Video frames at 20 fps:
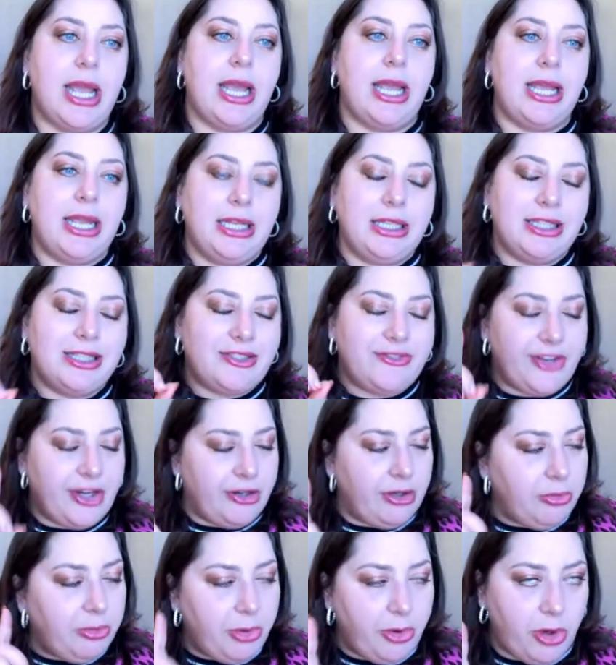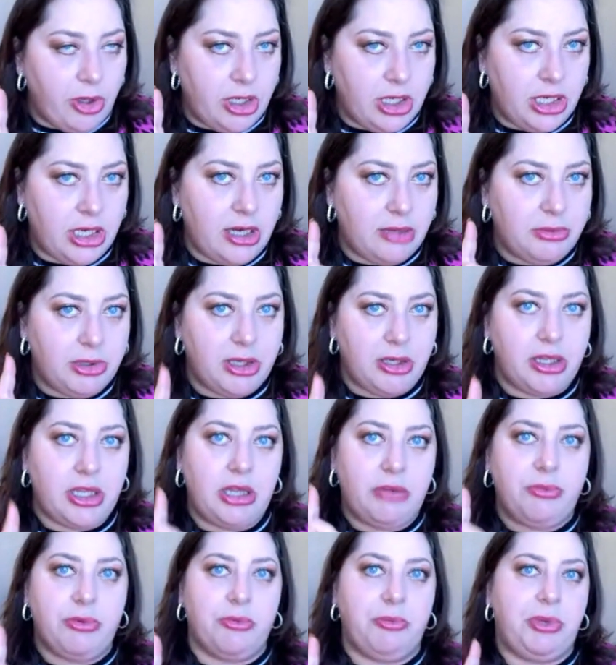And it's very important, and I'm going to
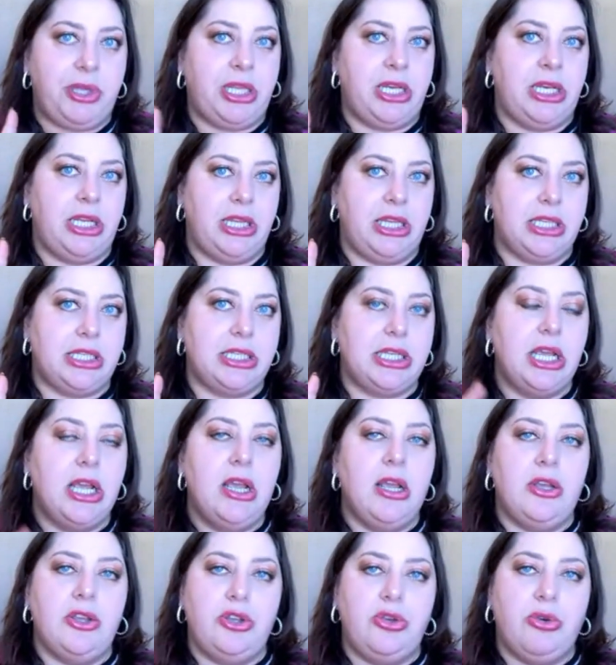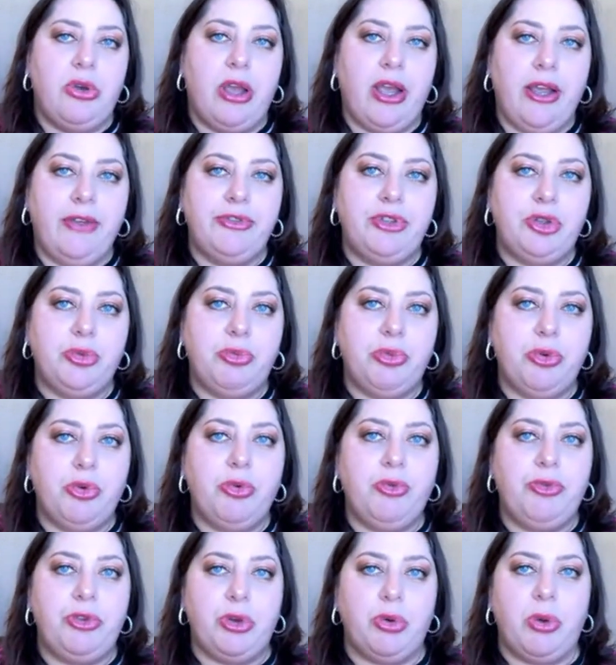keep repeating this, you have to
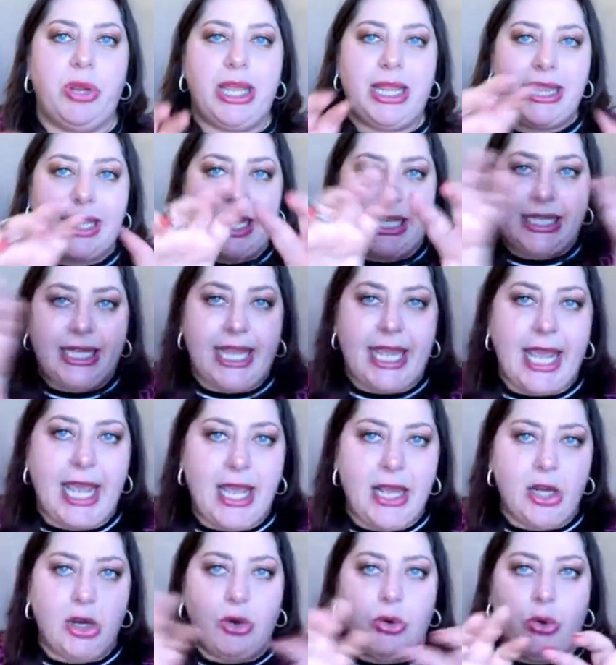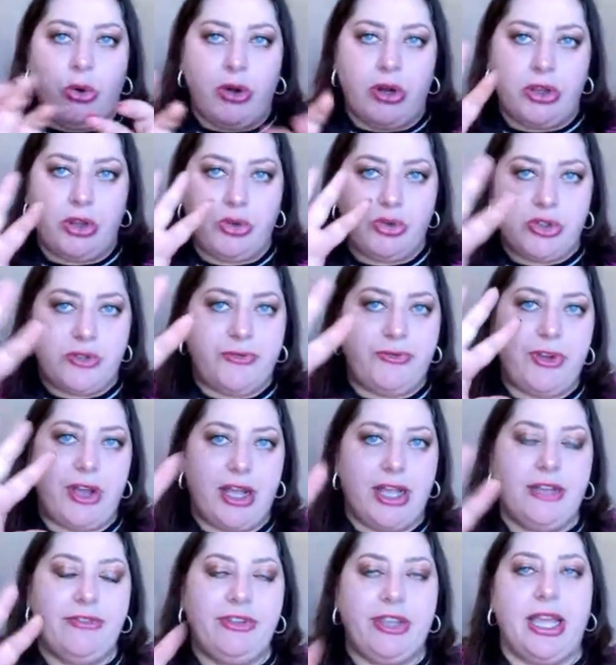prove you're in that category, those
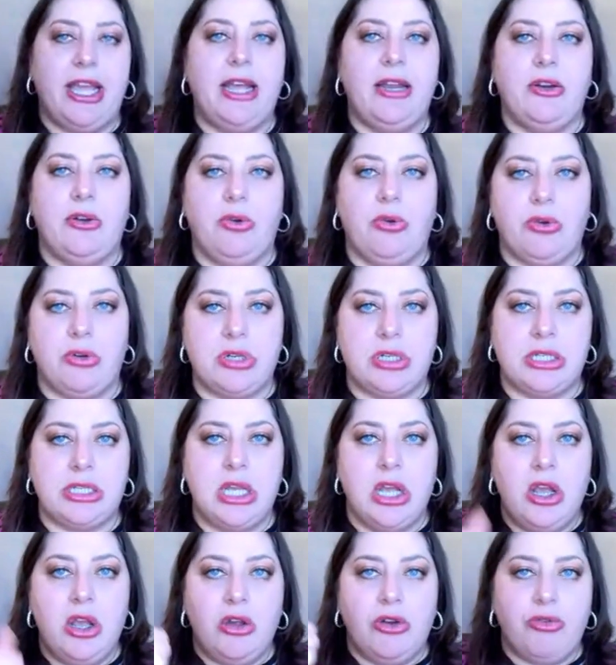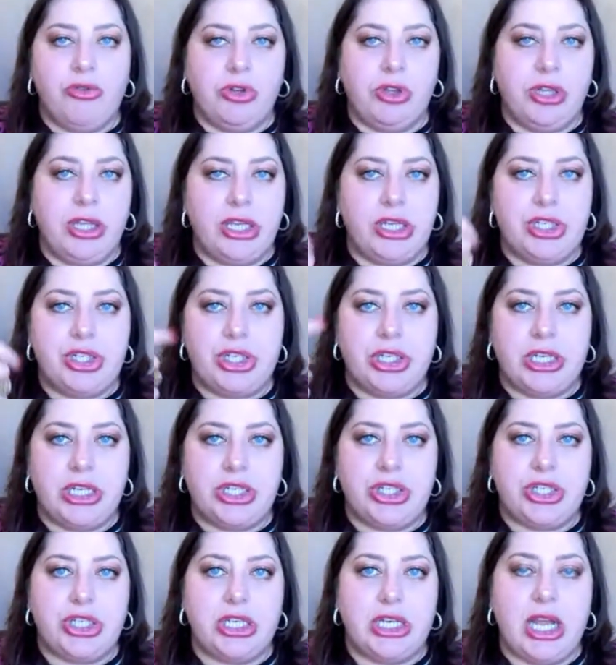5 categories: religion,
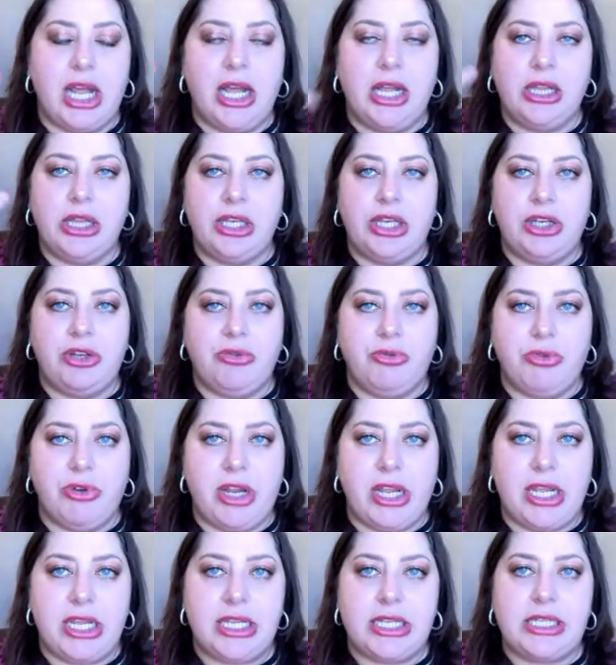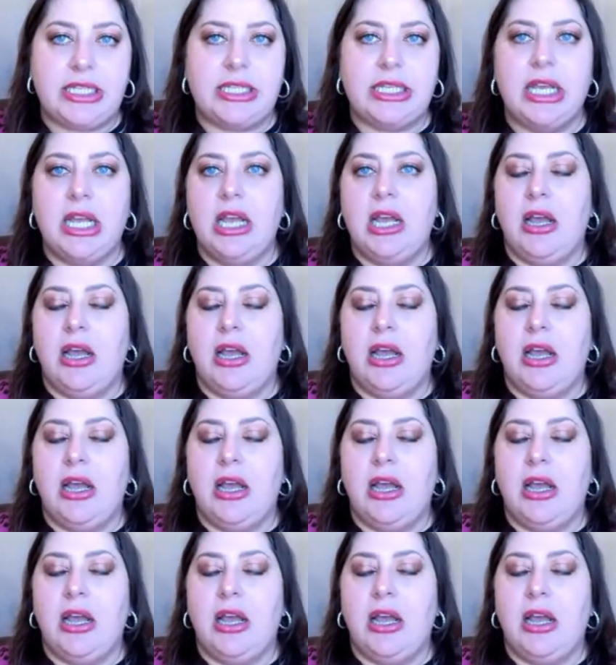nationality, race,